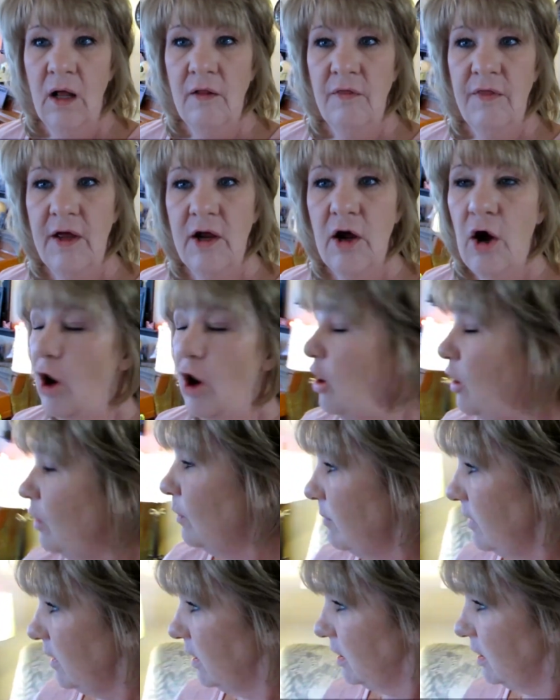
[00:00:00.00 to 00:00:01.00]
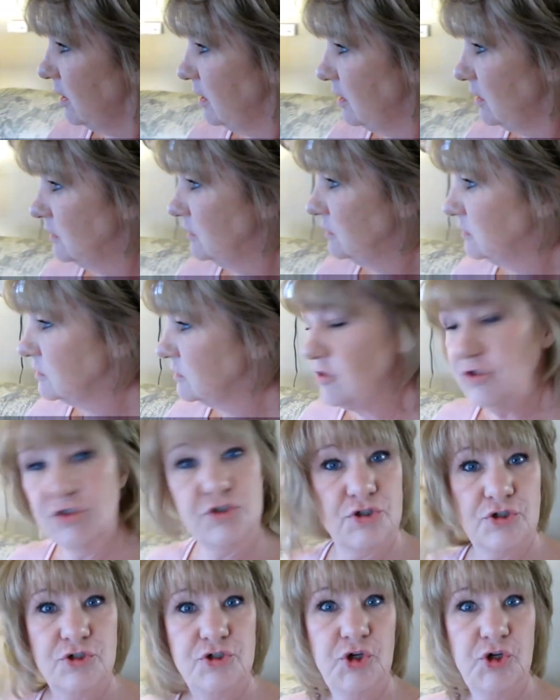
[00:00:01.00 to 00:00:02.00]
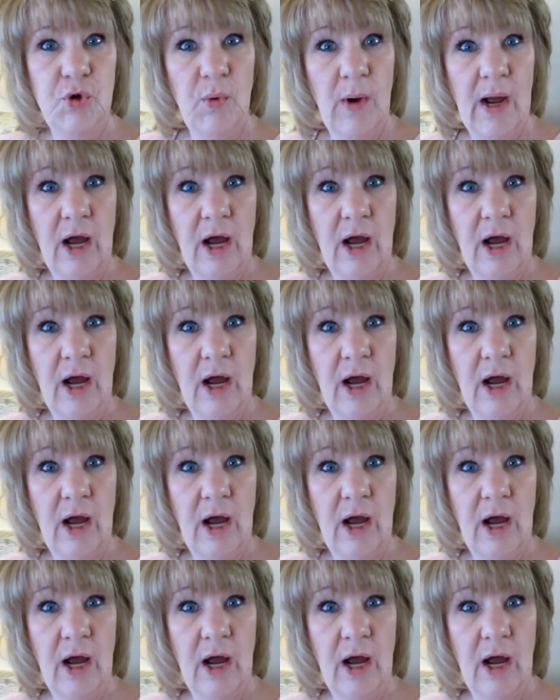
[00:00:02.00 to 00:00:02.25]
They go home in 2